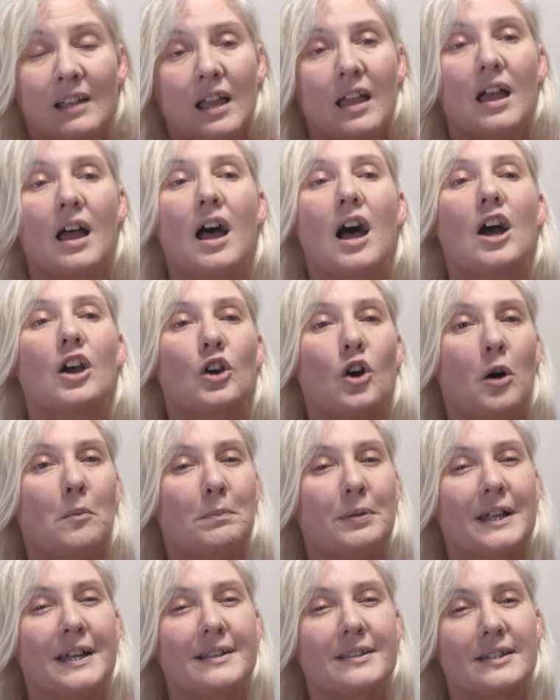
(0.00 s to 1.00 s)
Complex
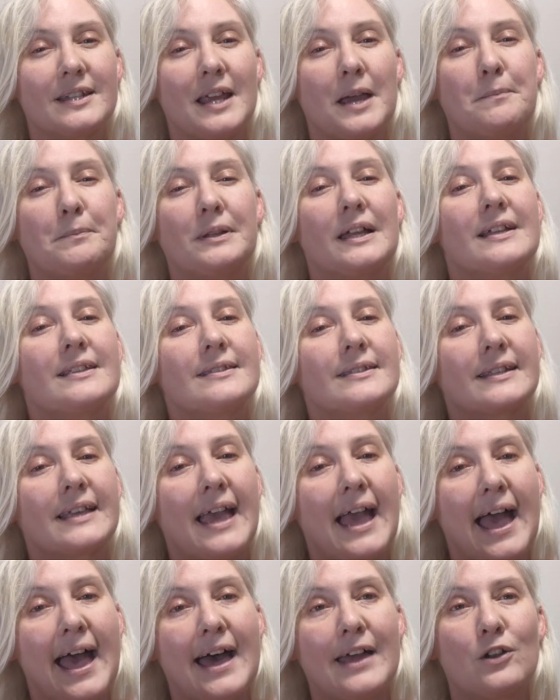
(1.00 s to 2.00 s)
templates
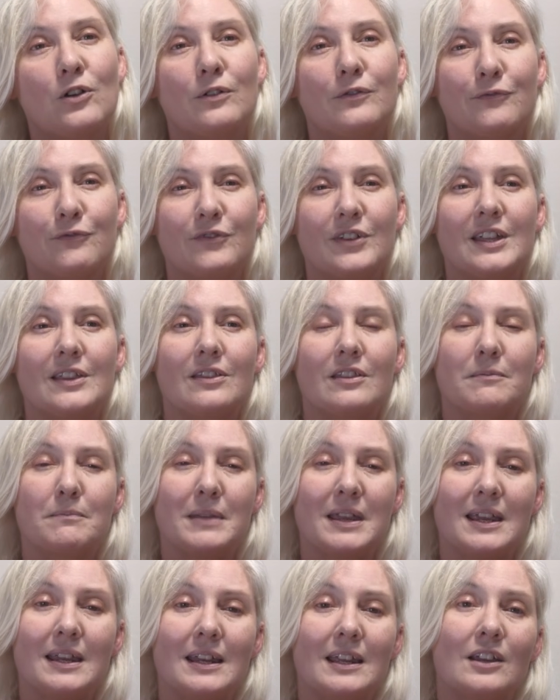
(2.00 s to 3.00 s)
cannot fit the
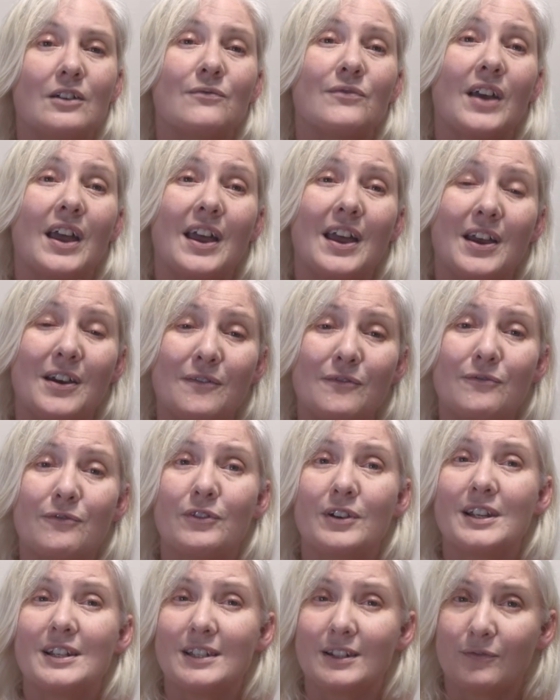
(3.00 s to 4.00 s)
meaning of every
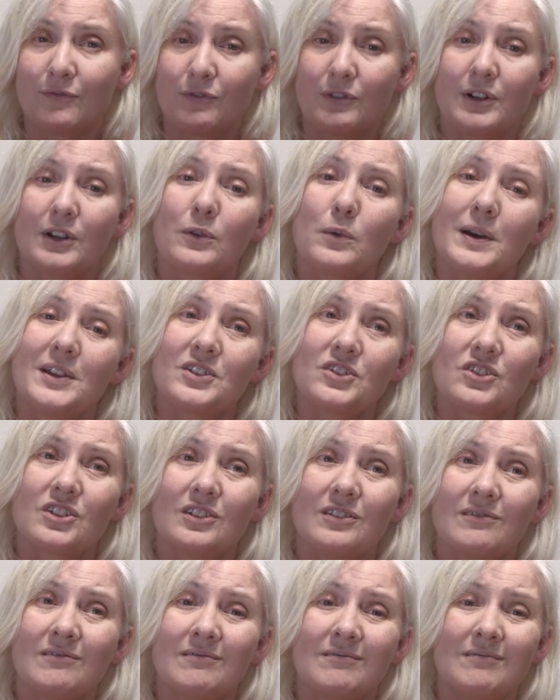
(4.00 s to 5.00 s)
different question.
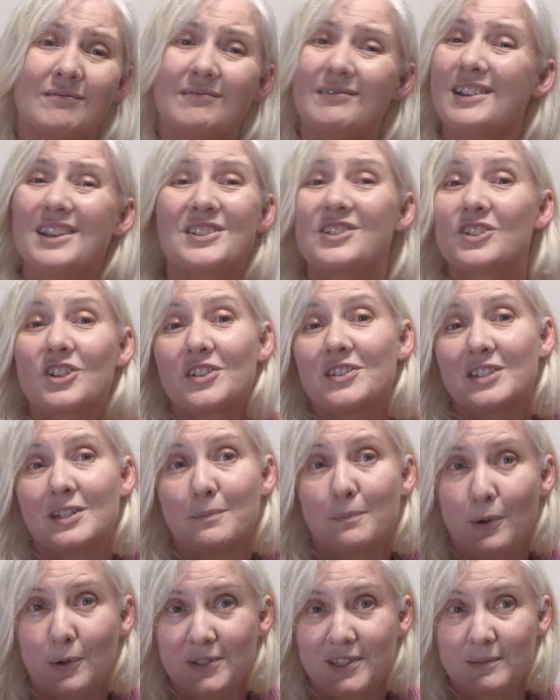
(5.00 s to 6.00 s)
It's just
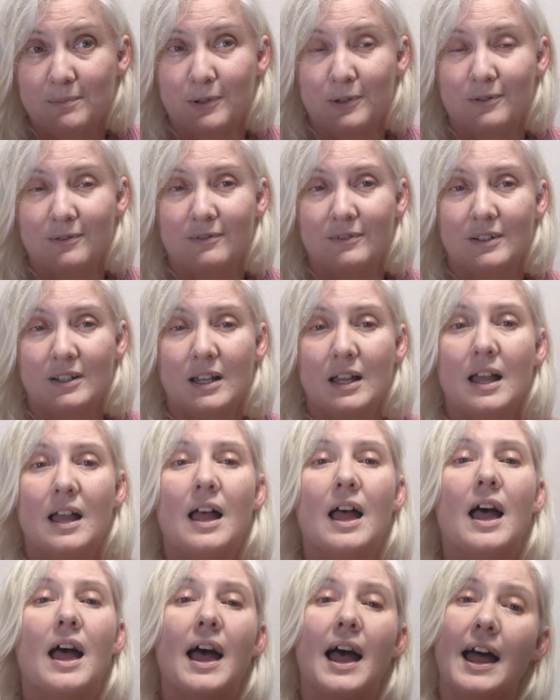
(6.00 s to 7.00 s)
impossible.
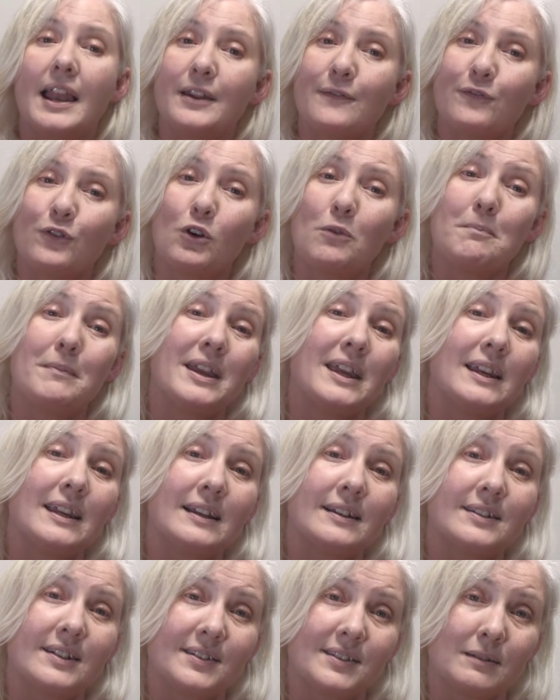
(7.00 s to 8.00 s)
And if your meaning
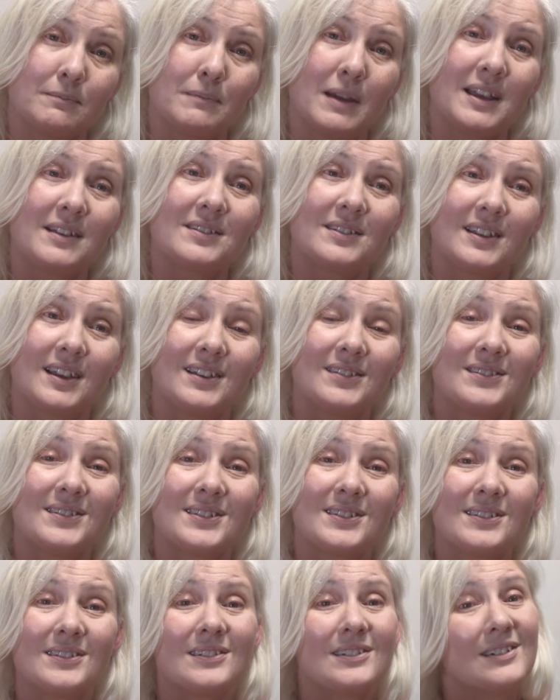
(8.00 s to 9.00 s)
doesn't make sense,
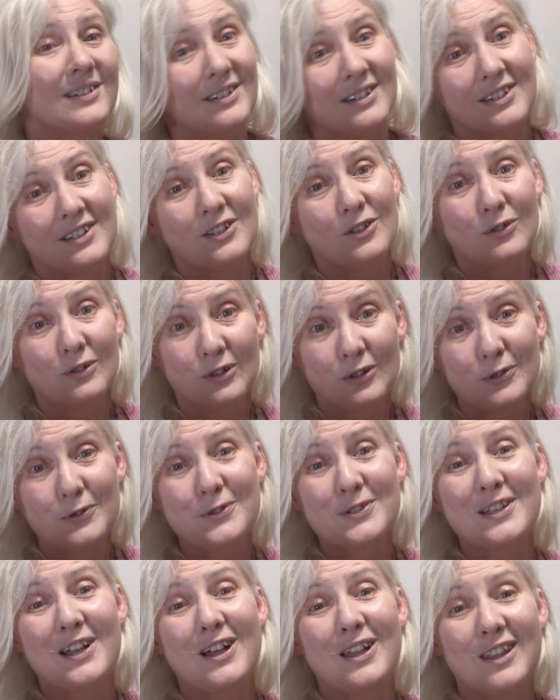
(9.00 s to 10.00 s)
you'll lose a
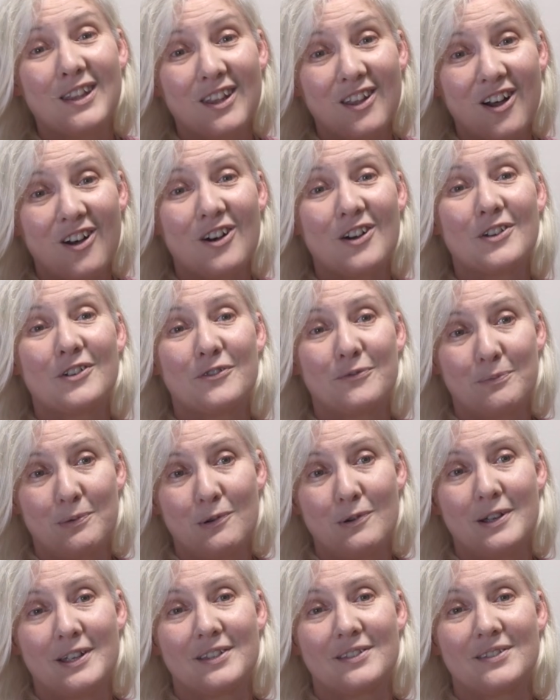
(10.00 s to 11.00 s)
lot of
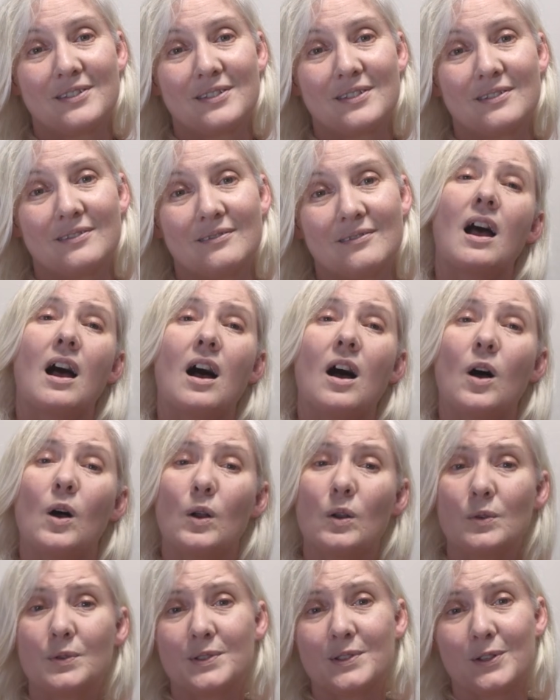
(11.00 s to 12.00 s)
points.
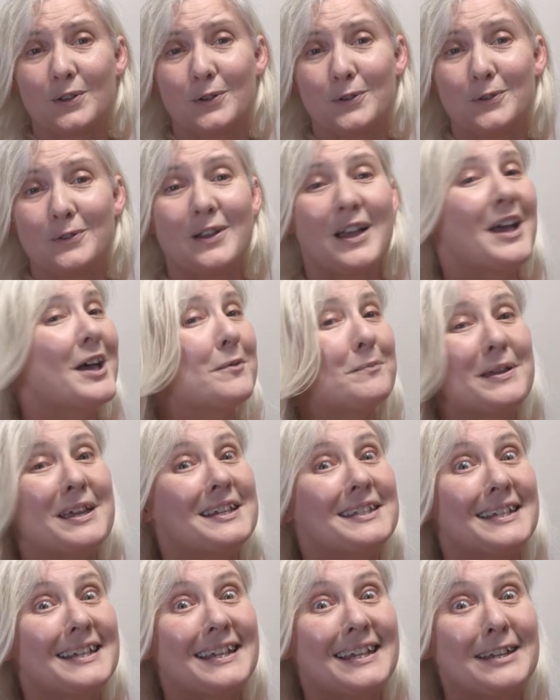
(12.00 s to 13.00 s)
Also,
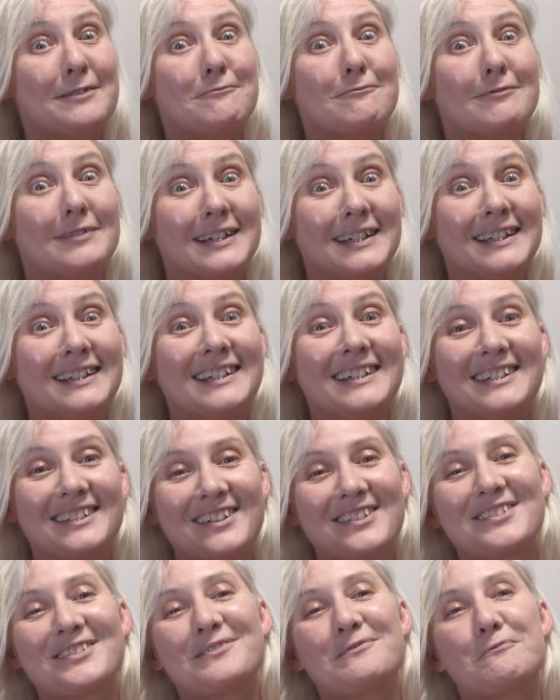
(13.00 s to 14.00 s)
PTE really
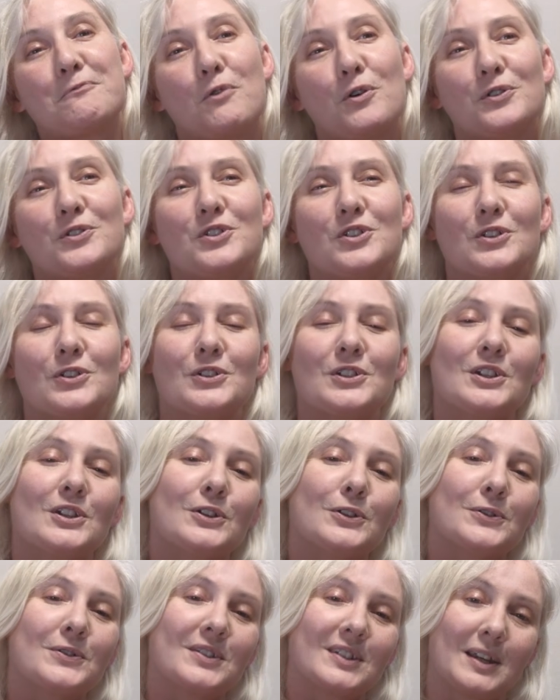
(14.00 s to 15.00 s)
doesn't want you to use
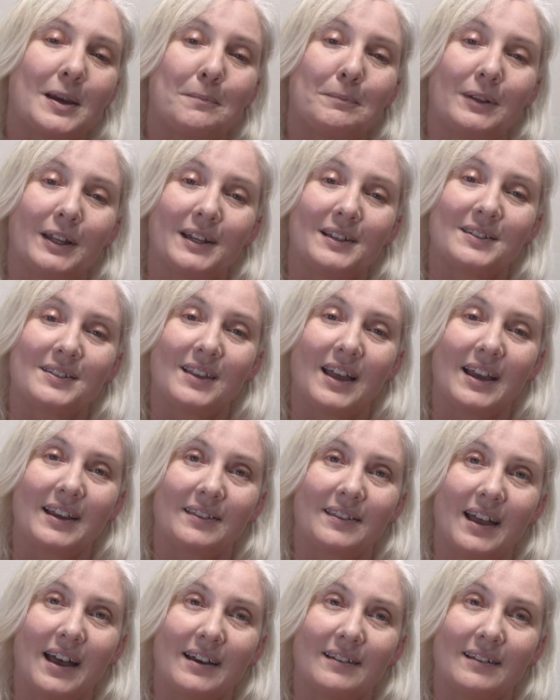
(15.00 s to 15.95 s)
templates like that.